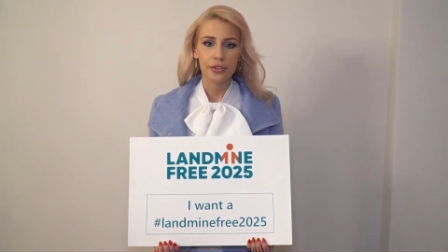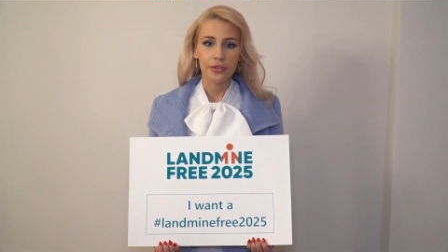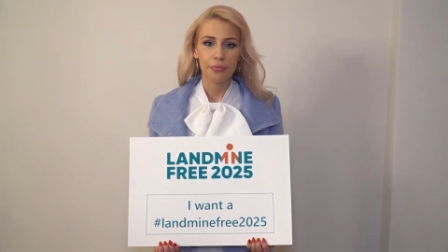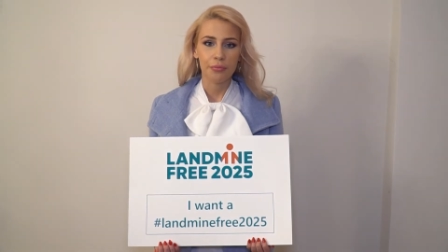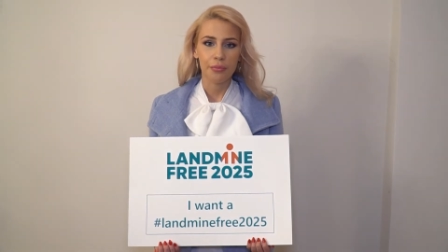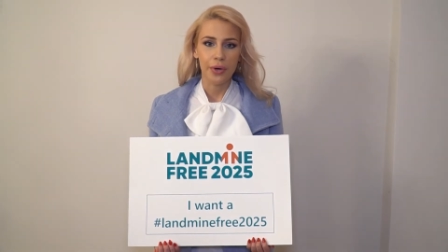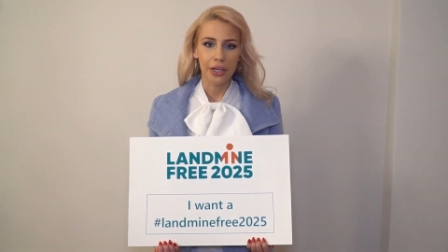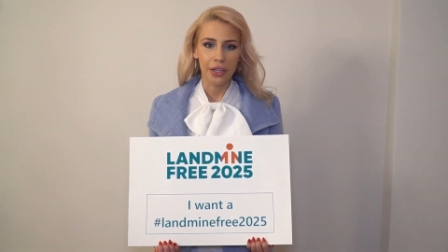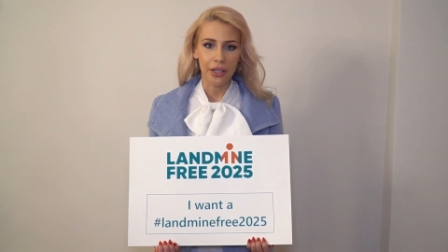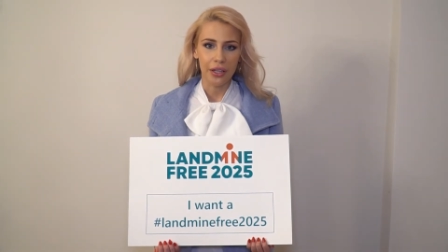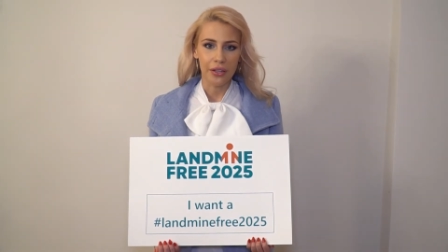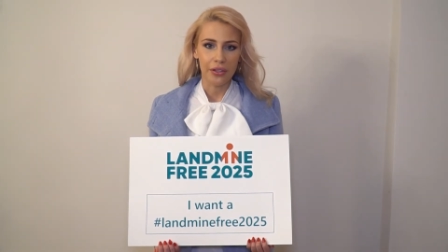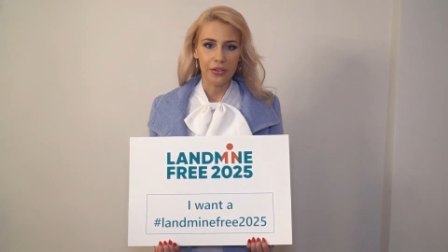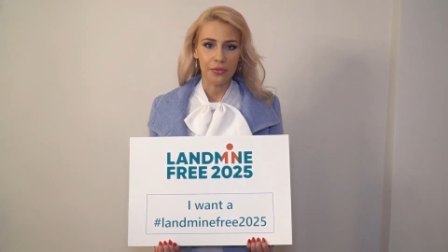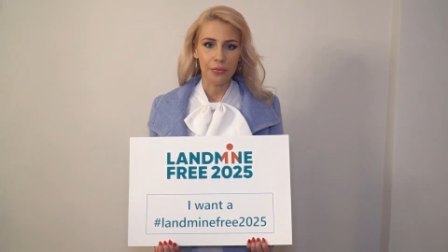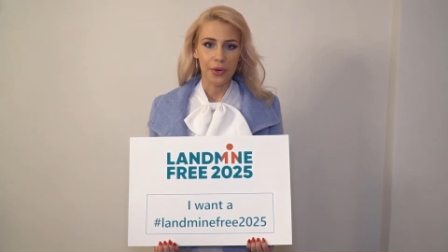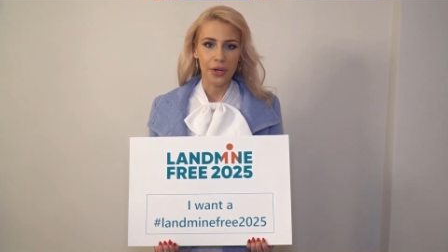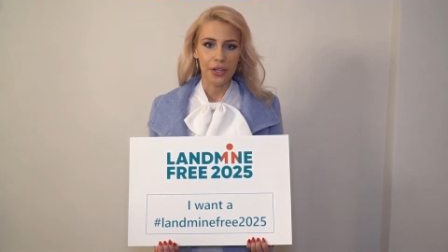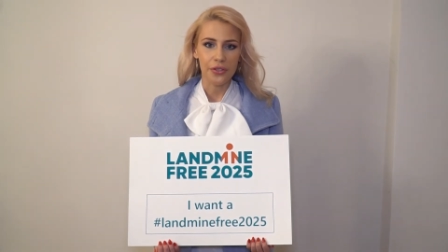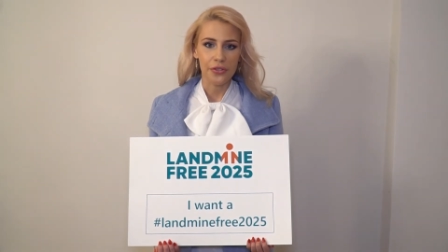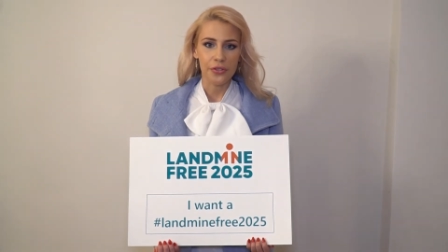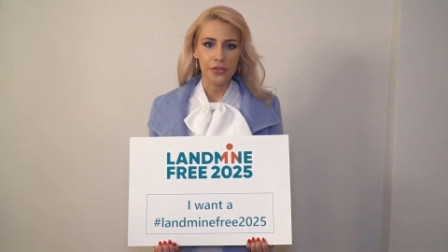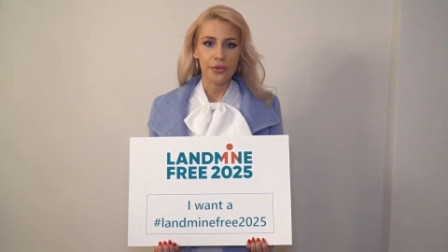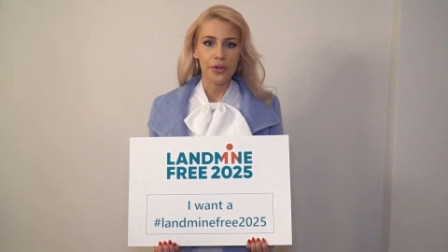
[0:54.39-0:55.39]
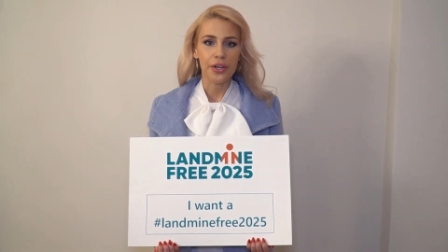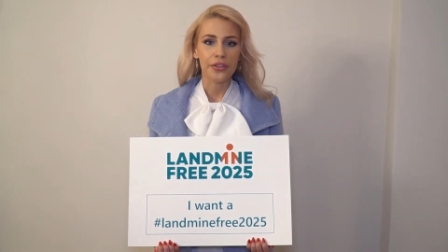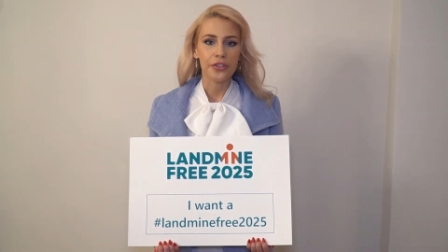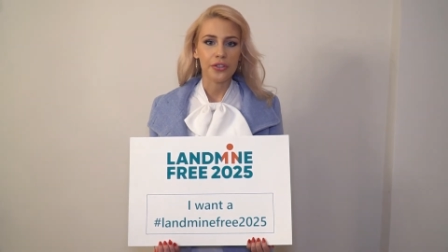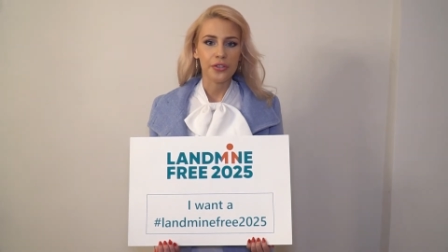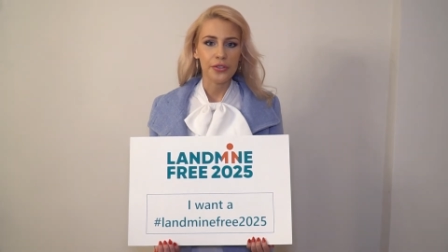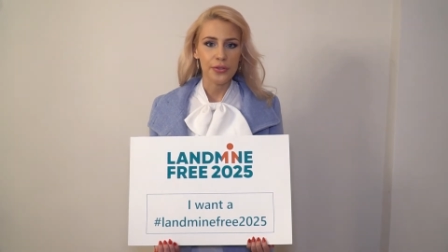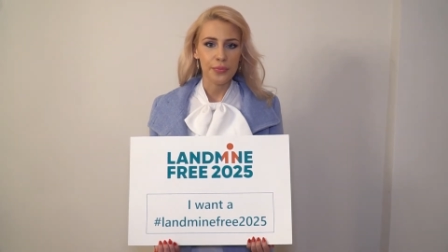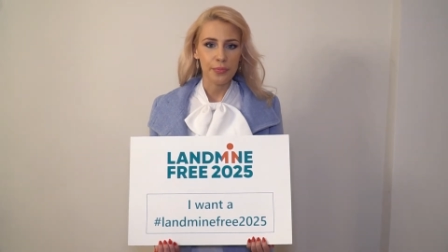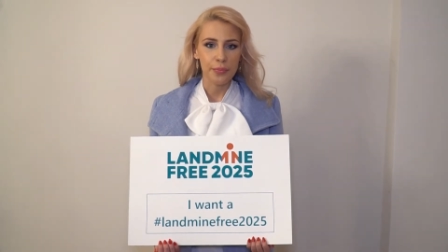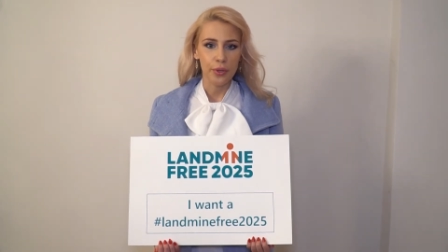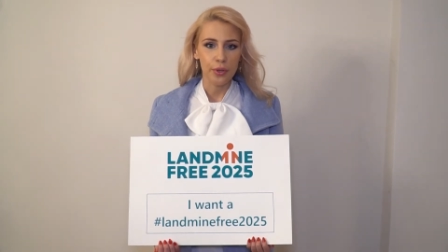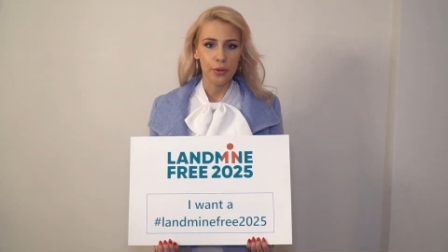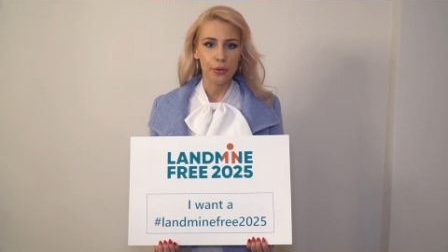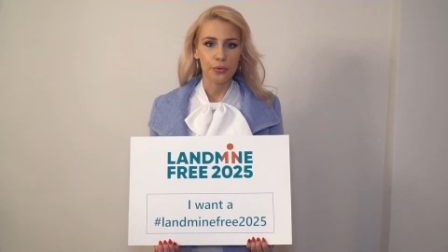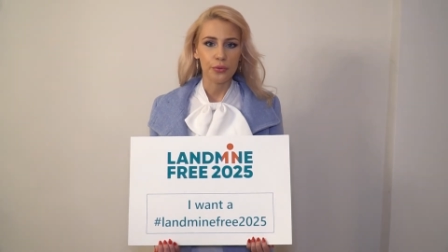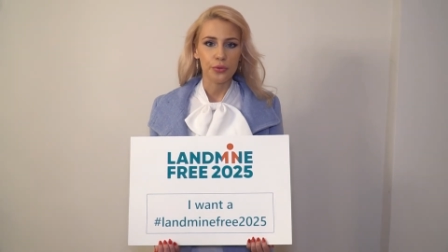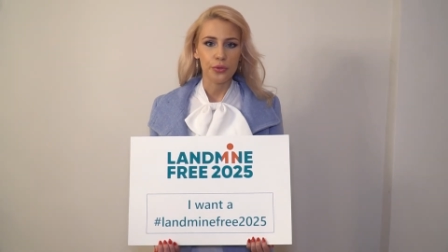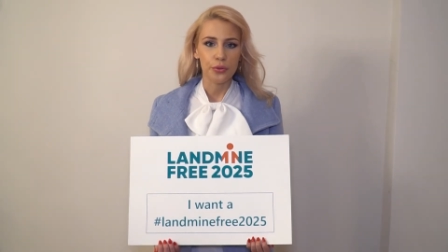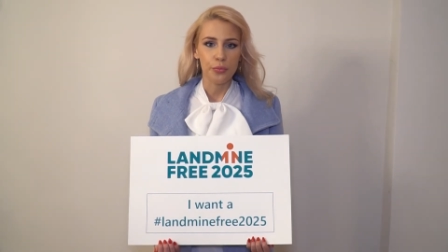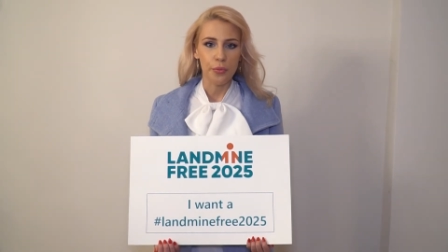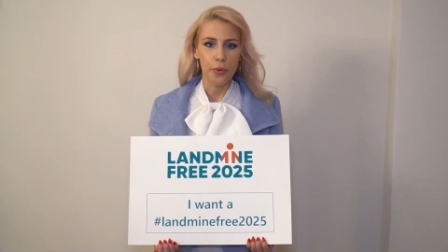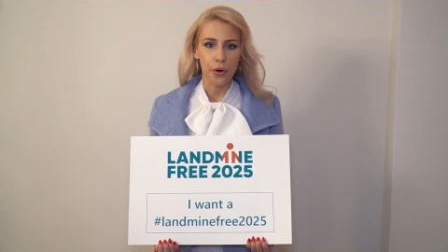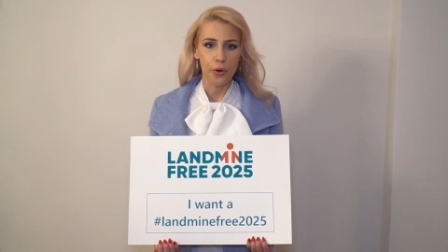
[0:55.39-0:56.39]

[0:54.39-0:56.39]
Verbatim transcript: by landmines or unexploded